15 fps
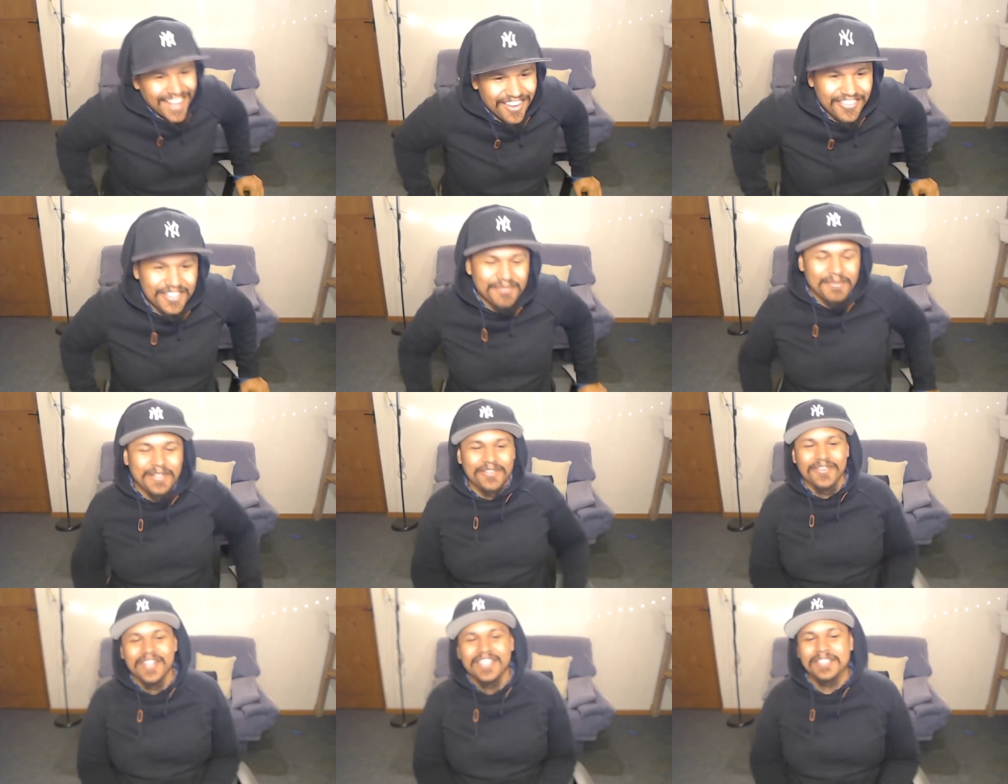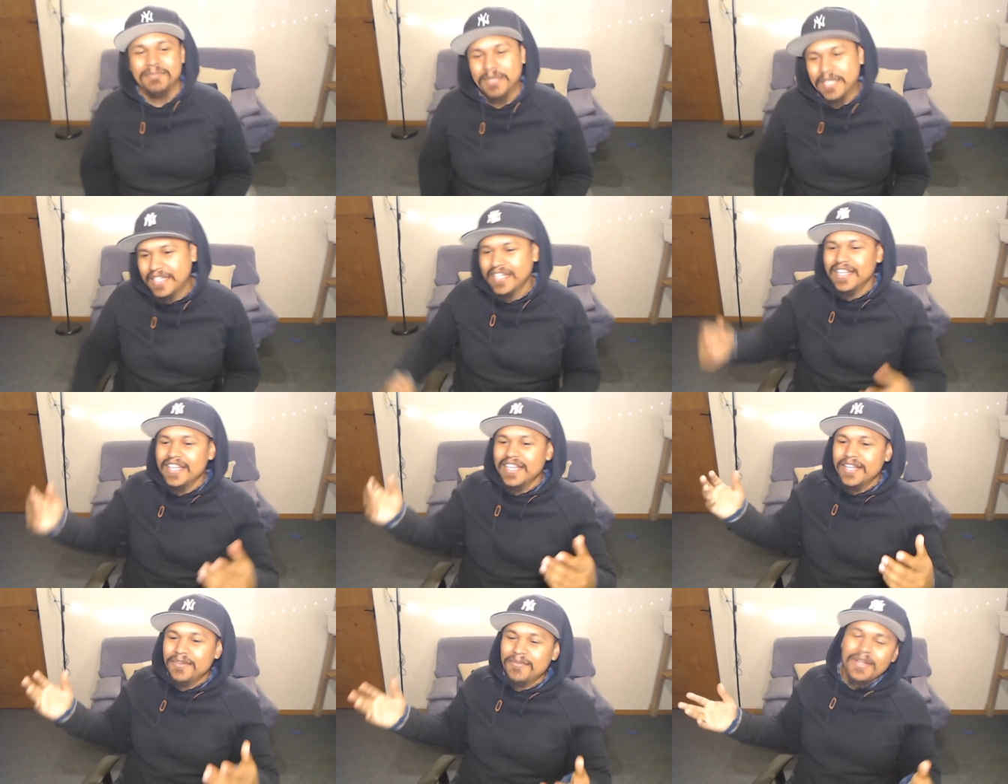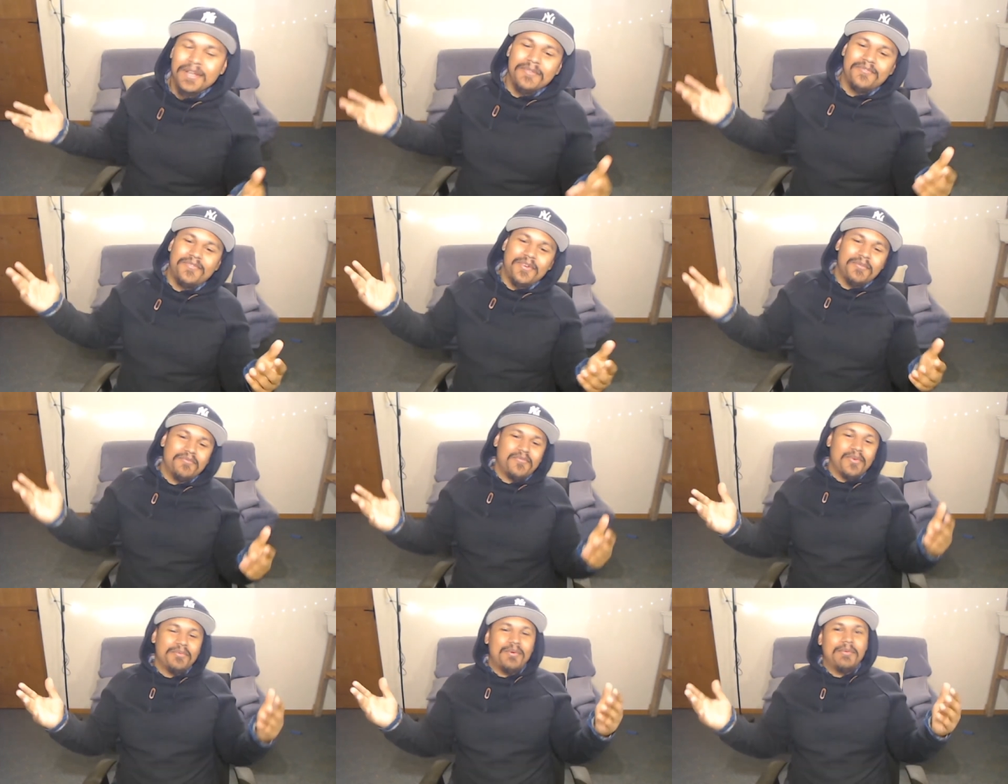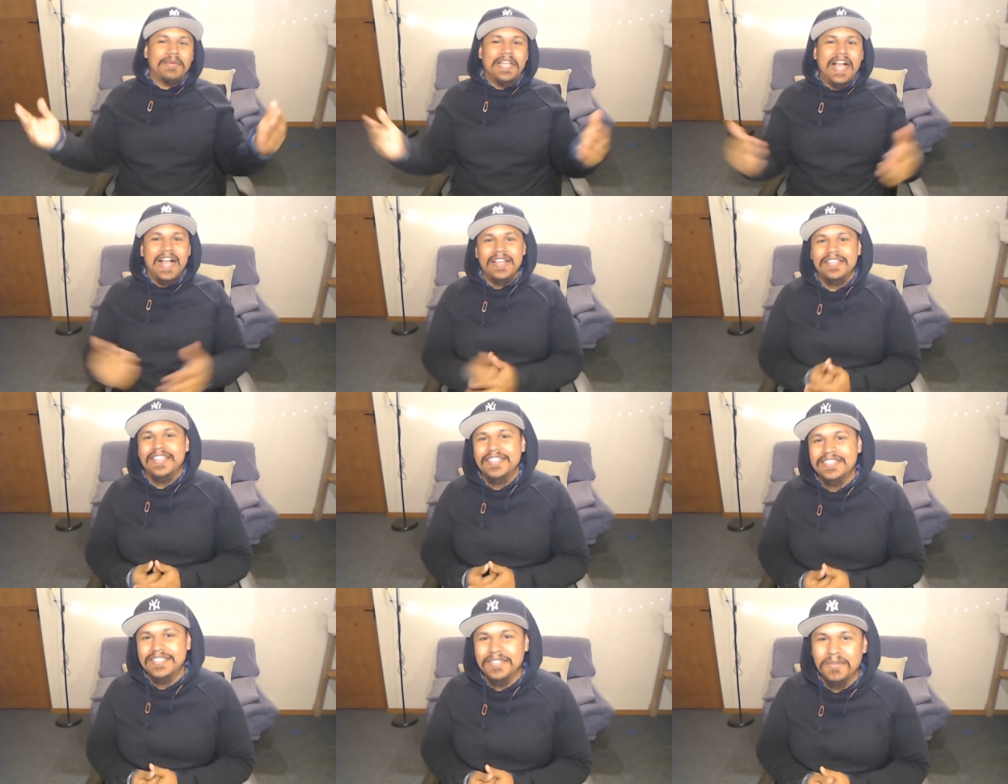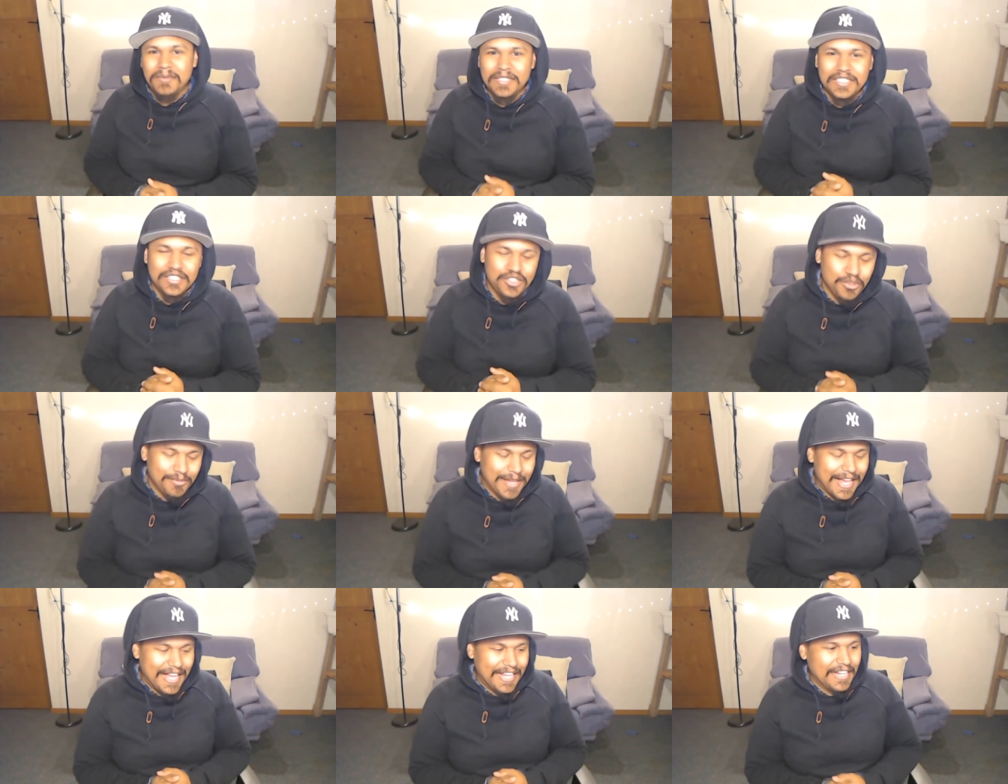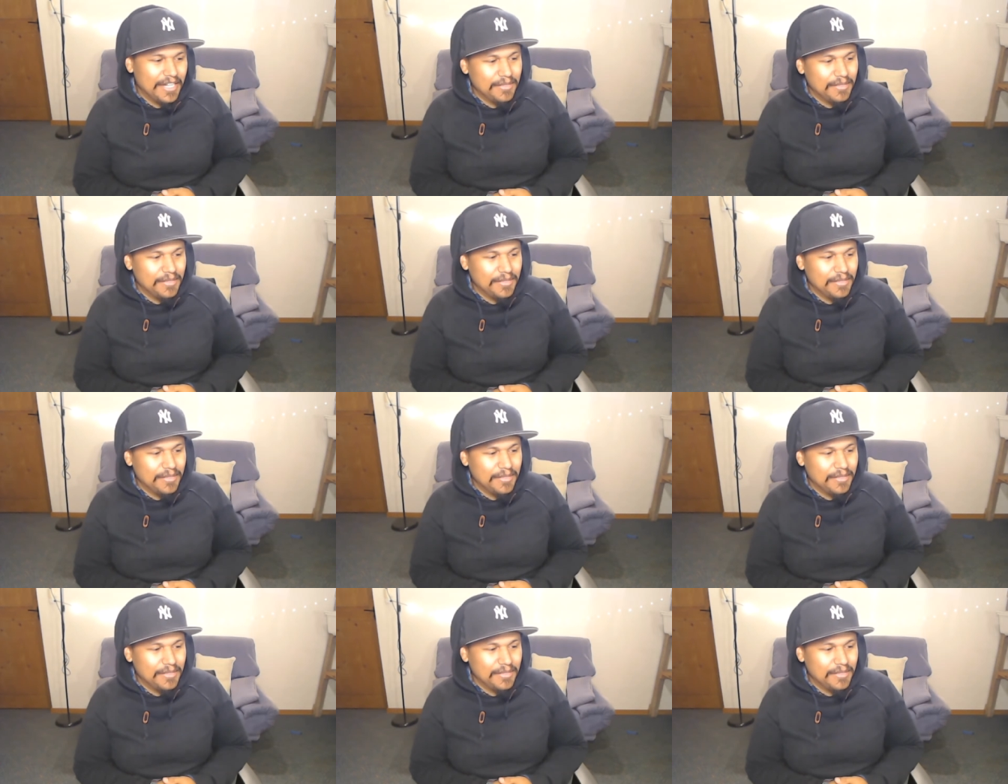I would have been crazy, but we, from from what we got, is it wasn't too bad.